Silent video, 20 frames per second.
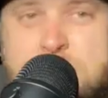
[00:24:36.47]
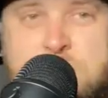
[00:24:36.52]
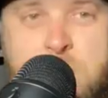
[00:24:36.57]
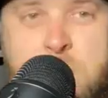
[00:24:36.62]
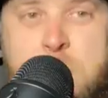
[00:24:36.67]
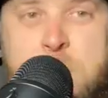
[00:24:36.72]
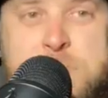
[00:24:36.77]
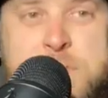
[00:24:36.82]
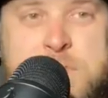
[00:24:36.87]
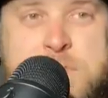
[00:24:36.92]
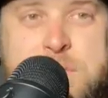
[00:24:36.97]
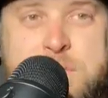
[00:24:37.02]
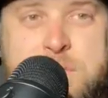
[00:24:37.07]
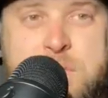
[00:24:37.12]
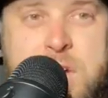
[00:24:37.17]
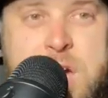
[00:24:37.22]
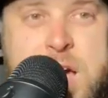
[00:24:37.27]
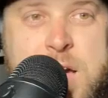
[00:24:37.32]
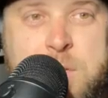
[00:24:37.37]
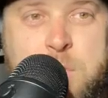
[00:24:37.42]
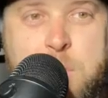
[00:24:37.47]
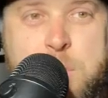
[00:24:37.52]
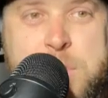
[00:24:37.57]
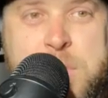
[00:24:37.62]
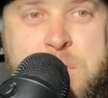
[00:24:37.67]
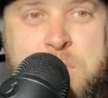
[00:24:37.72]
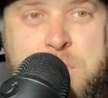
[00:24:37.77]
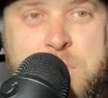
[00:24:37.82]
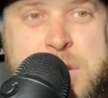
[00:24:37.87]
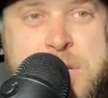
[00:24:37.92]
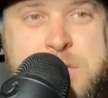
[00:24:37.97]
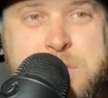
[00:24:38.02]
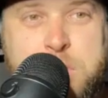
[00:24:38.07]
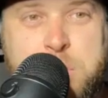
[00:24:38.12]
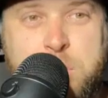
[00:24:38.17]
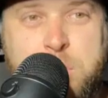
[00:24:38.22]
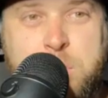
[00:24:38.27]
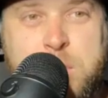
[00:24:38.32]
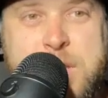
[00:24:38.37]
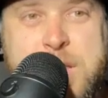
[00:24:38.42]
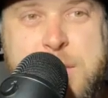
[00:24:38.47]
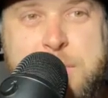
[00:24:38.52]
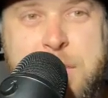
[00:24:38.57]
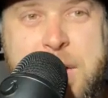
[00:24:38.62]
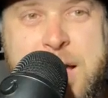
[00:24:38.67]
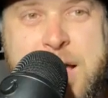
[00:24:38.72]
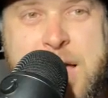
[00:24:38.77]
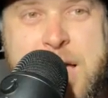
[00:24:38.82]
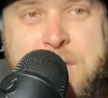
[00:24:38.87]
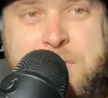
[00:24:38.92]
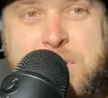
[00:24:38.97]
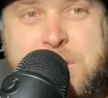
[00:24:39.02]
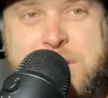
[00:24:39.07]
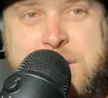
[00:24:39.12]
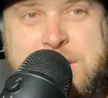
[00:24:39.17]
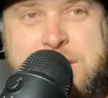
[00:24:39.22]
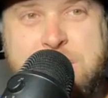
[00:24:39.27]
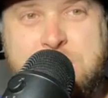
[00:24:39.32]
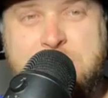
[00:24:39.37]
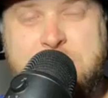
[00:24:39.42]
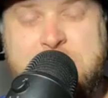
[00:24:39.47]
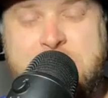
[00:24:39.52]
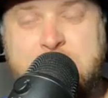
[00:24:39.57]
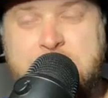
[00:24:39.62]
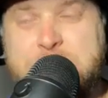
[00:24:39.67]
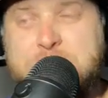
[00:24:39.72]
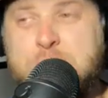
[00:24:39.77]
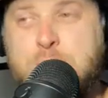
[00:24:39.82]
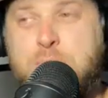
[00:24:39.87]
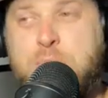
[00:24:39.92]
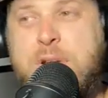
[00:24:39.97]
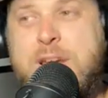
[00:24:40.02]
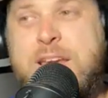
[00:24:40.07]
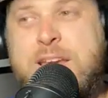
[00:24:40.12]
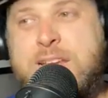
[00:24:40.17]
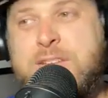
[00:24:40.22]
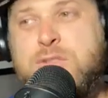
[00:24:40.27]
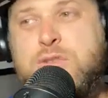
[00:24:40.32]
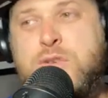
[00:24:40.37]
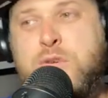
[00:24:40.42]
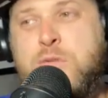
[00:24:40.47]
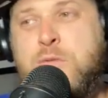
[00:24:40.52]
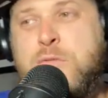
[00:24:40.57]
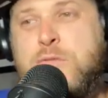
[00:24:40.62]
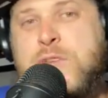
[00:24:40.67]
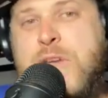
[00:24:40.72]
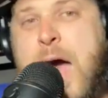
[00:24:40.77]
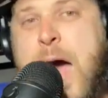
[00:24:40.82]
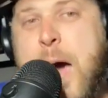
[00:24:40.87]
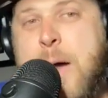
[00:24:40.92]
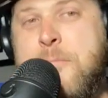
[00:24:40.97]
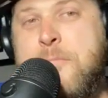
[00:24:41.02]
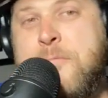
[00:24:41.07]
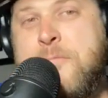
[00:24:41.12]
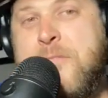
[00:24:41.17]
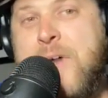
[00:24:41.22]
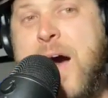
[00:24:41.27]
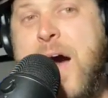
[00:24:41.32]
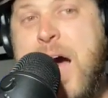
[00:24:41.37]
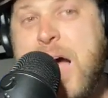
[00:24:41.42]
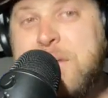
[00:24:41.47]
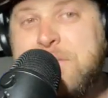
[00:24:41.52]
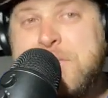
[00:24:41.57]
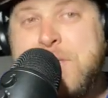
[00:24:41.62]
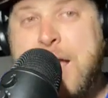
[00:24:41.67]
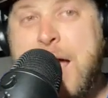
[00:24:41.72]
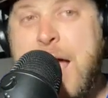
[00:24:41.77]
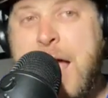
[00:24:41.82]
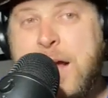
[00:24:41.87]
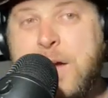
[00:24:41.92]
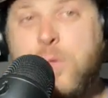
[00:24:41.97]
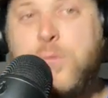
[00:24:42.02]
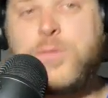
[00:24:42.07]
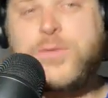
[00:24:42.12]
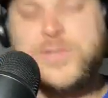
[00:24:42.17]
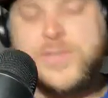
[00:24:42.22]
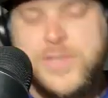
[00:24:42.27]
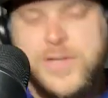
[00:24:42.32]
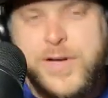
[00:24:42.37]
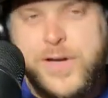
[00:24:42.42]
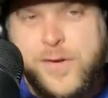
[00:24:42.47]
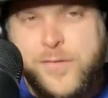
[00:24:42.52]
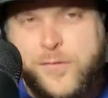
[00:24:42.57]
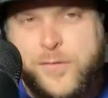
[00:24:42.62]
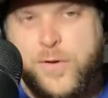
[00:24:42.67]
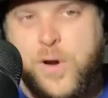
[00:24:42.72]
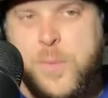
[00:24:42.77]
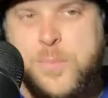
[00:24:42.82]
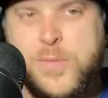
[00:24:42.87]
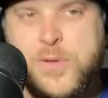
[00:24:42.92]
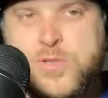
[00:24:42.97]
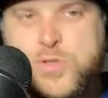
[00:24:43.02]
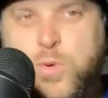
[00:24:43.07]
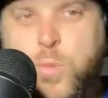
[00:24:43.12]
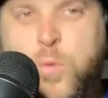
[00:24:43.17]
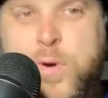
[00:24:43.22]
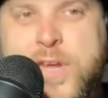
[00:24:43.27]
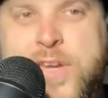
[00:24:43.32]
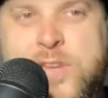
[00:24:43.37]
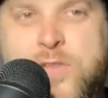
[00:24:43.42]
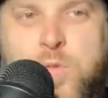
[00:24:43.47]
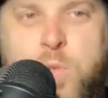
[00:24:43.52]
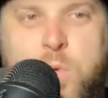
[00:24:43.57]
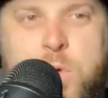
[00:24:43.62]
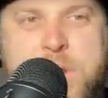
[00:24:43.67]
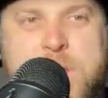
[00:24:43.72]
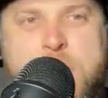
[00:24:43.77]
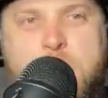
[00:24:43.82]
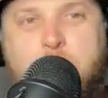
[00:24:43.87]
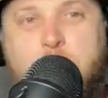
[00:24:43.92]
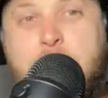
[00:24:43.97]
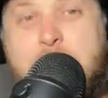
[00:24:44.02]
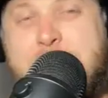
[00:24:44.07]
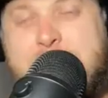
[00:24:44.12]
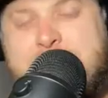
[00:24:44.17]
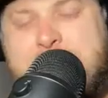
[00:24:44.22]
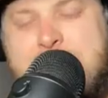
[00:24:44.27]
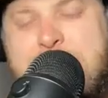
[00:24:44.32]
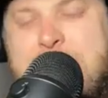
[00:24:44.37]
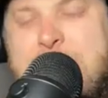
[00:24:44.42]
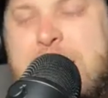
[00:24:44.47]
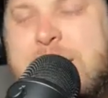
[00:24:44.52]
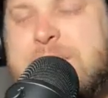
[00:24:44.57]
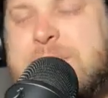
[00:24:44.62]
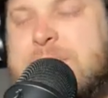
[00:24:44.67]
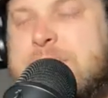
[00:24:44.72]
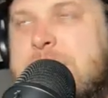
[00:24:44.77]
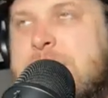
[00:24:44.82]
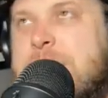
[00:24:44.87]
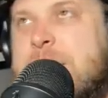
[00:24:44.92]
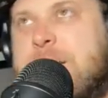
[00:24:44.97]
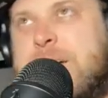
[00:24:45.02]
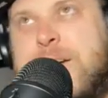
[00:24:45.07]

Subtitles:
Offensive line will be retooled, led by Evan Neal. They also bring in 2 top 5 tackles from the 2021 class.